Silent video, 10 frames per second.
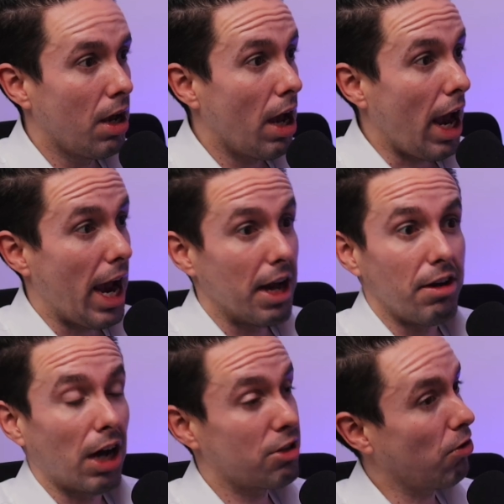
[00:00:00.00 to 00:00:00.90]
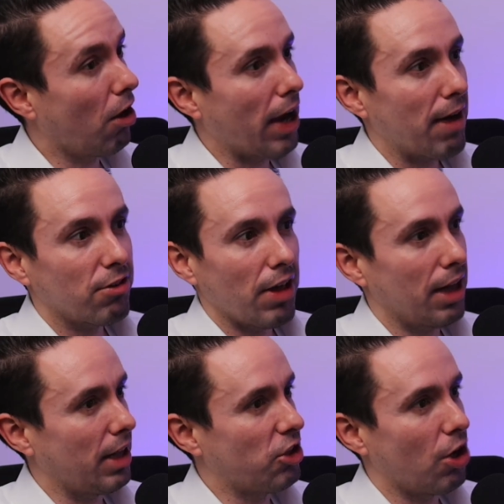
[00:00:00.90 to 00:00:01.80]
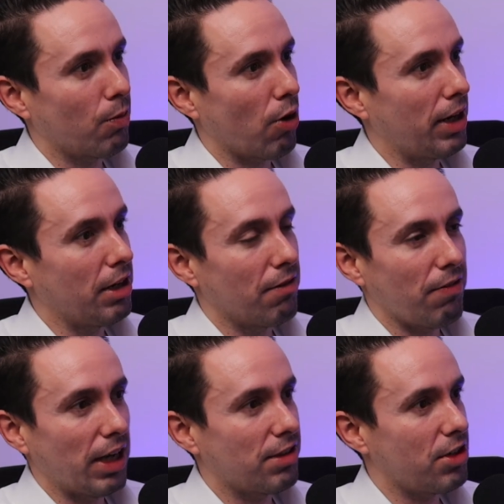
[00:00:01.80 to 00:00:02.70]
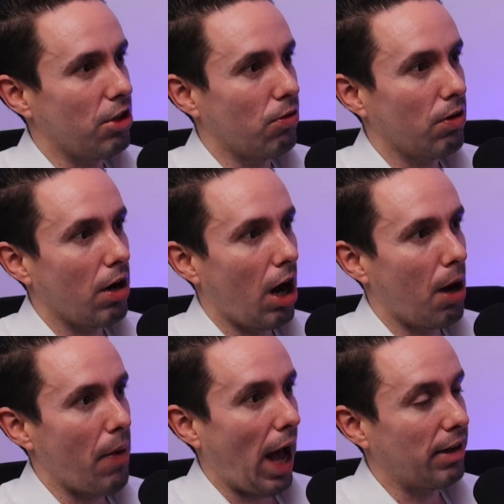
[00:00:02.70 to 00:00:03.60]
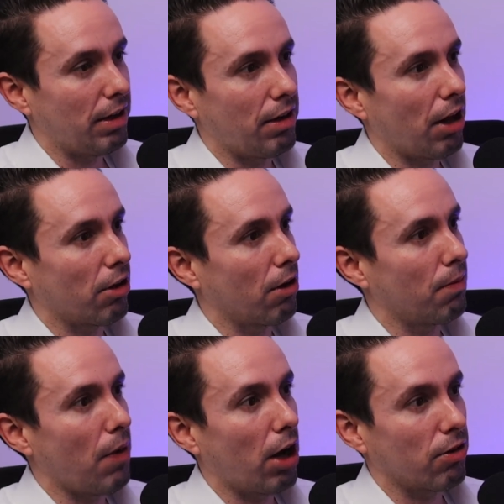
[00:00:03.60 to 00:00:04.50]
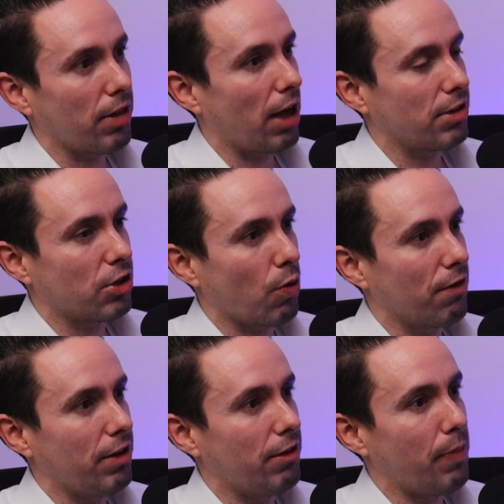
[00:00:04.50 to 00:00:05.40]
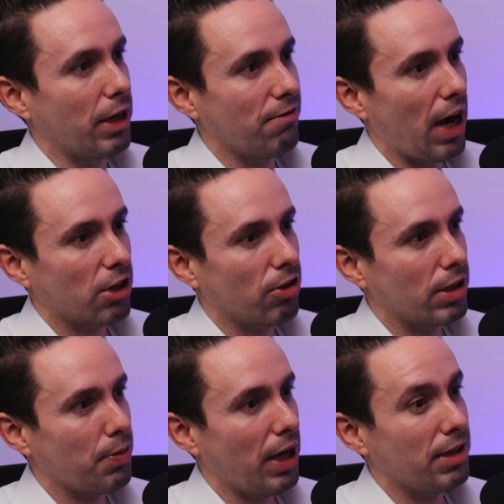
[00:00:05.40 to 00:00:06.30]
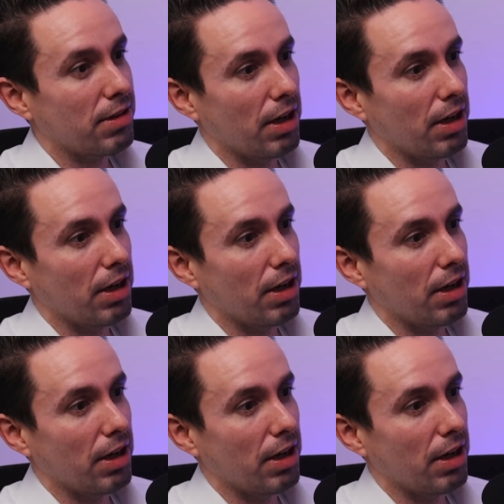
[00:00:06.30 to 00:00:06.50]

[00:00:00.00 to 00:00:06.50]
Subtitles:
And not too long after that, they jumped right into phase two, added another 100,000 square feet of manufacturing space.